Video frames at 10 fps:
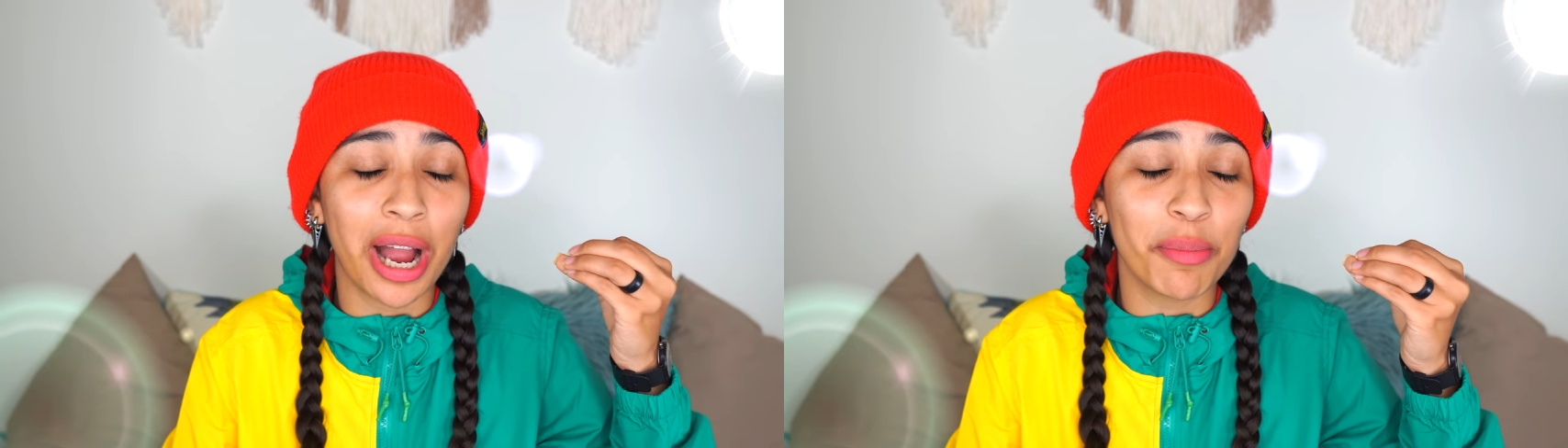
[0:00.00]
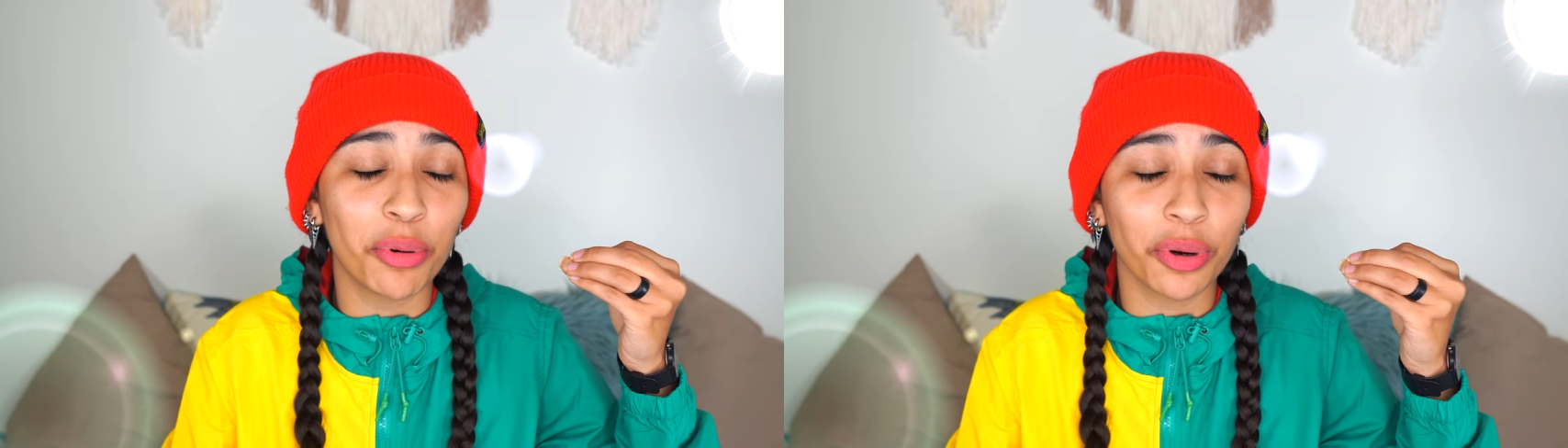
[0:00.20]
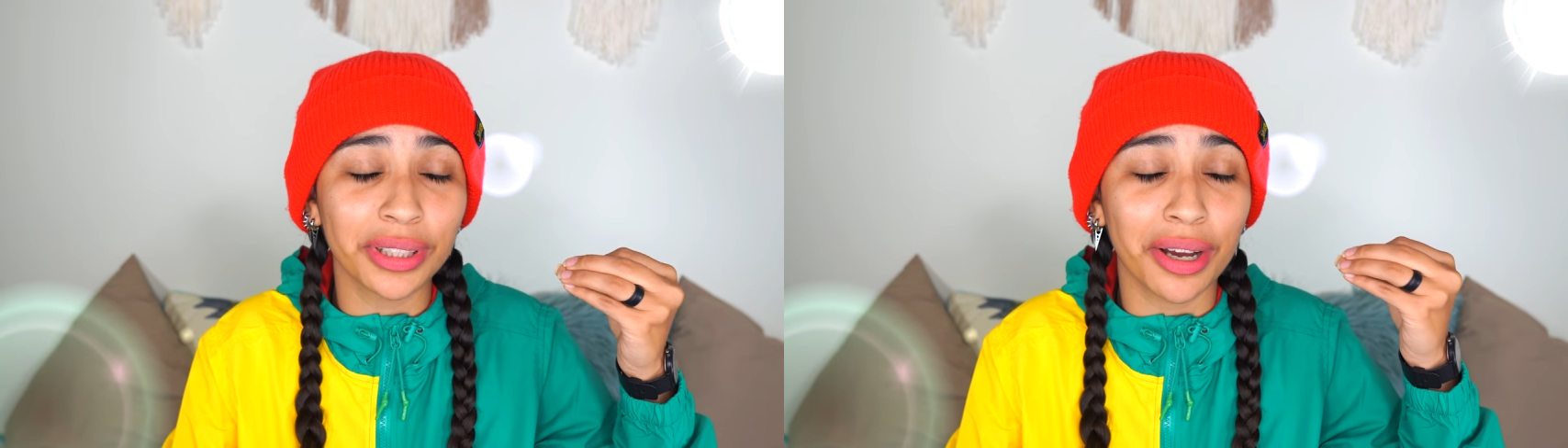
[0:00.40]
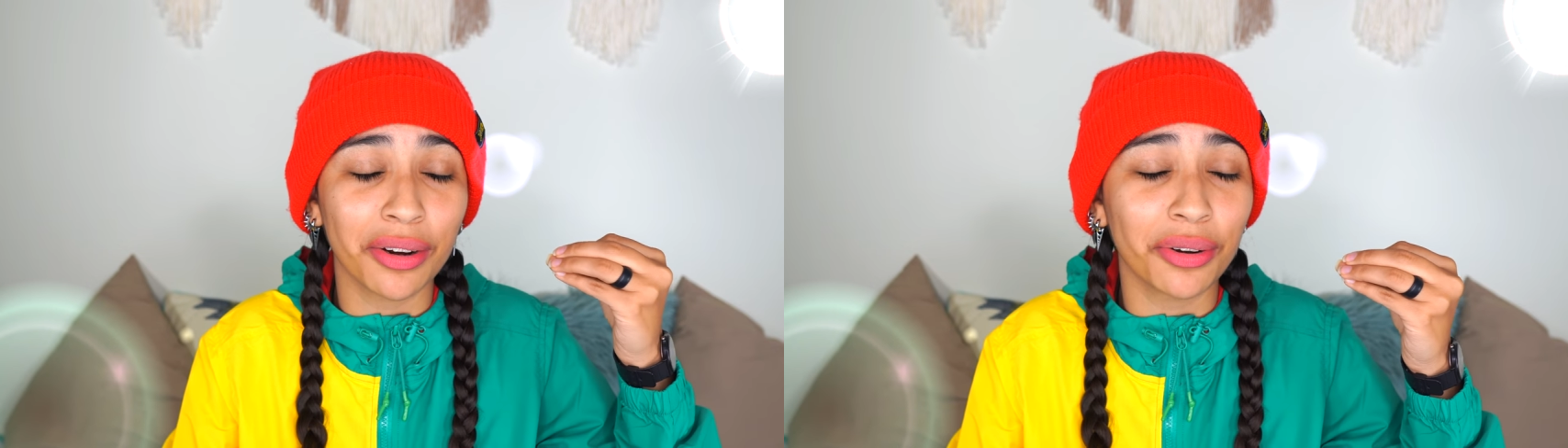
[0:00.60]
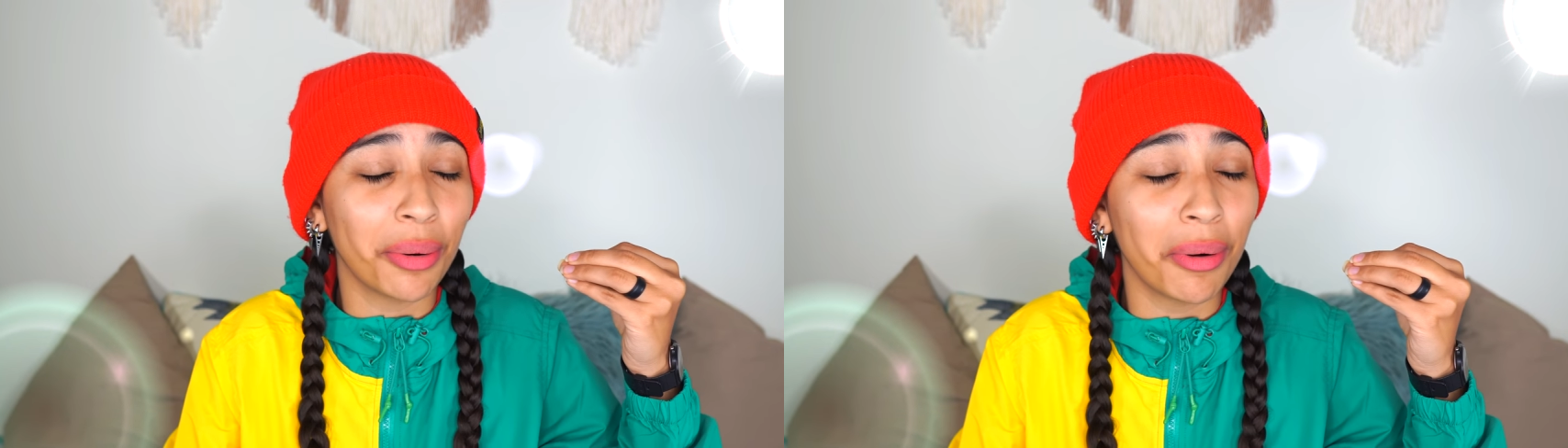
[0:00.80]
I broke
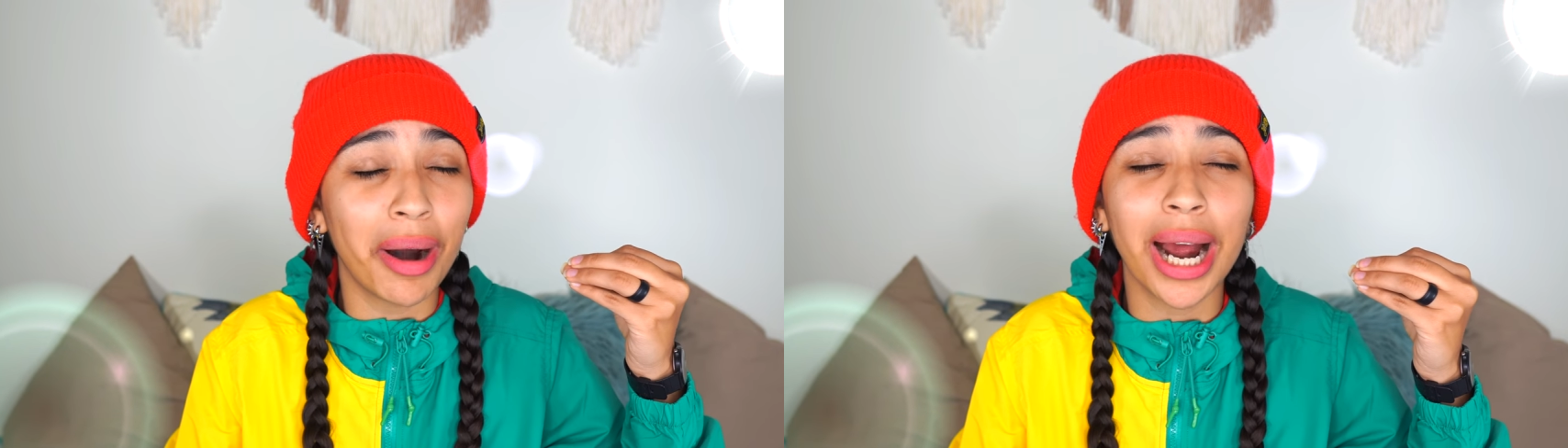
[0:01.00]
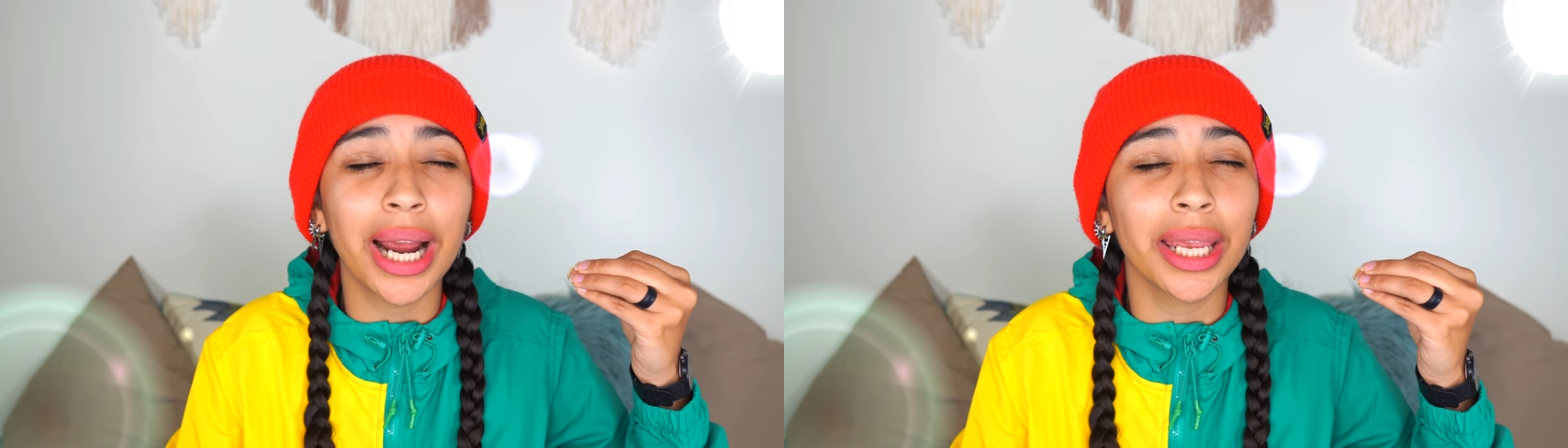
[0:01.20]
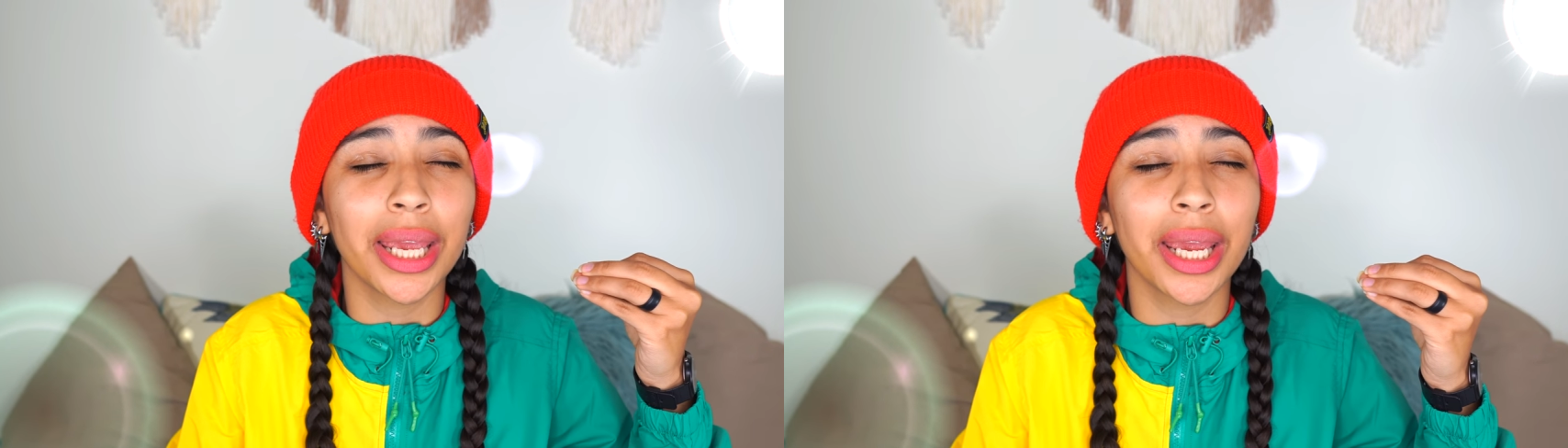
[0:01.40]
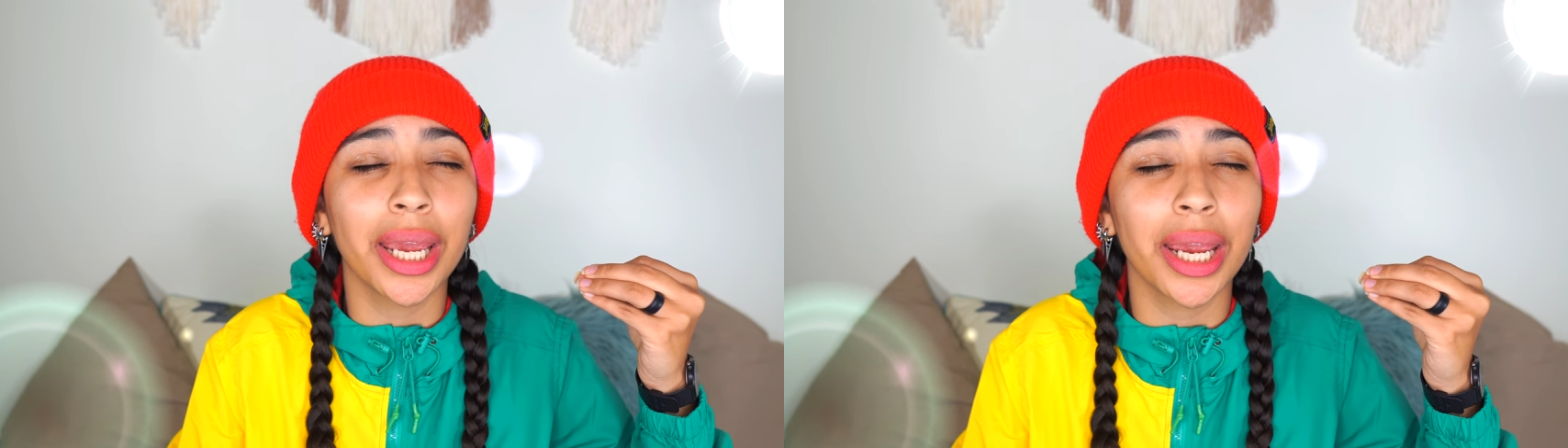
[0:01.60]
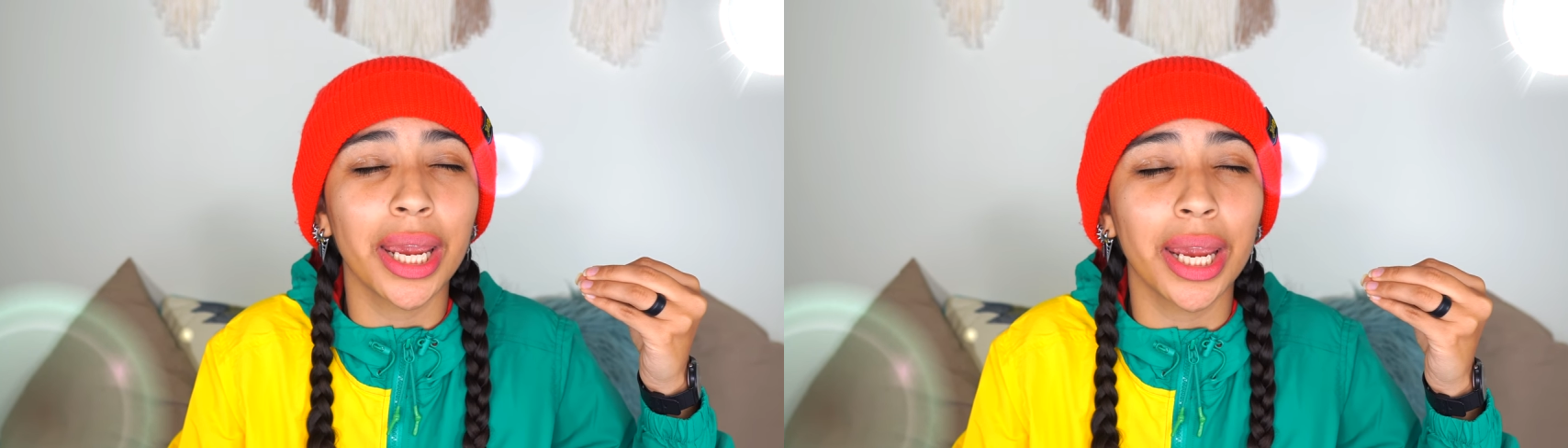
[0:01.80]
down
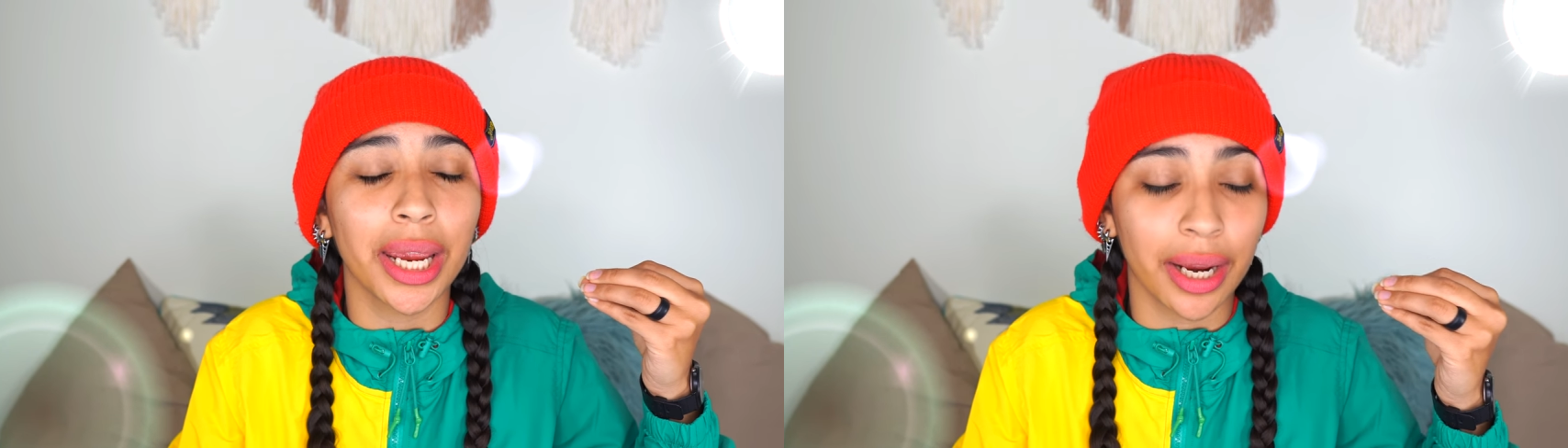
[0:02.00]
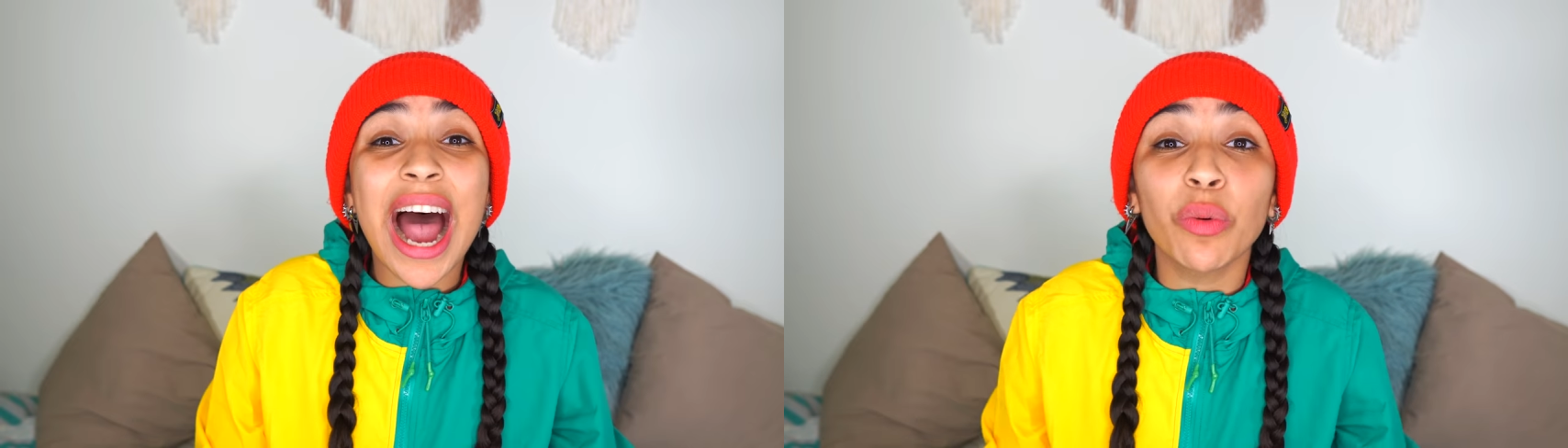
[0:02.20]
crying.